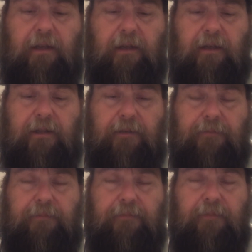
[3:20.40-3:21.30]

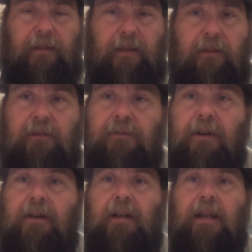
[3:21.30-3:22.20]
There's
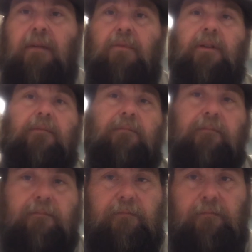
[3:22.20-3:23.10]
very elaborate
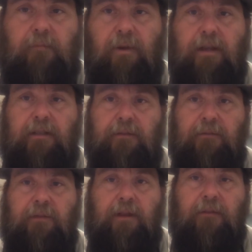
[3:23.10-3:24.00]
ways
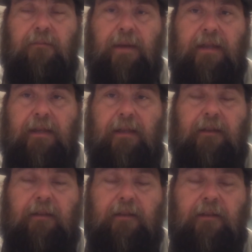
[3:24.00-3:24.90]
of
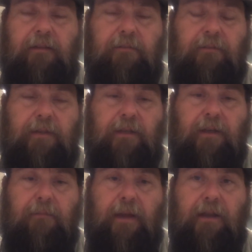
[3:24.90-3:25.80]
making the
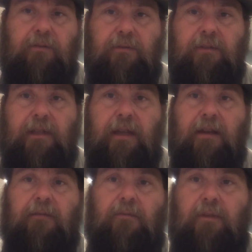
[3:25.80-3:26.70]
mandrels. They
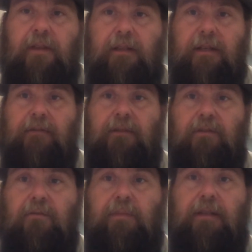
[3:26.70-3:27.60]
have the
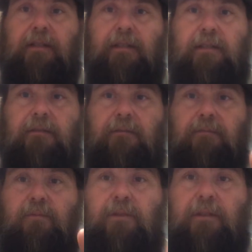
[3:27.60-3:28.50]
two pieces of
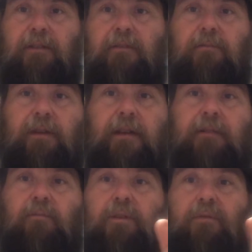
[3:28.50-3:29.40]
wood this way
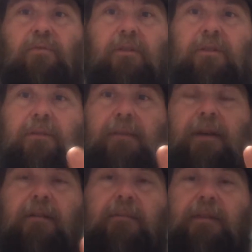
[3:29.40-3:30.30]
and one across the
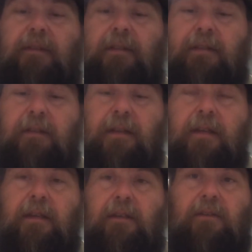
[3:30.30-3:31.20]
bottom, and then
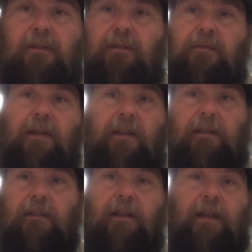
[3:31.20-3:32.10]
you've got like
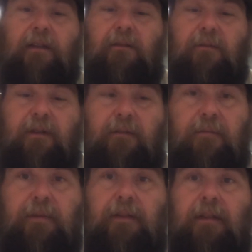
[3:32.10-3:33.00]
a little handle or whatever.
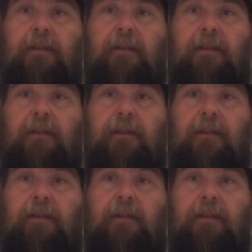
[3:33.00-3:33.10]
But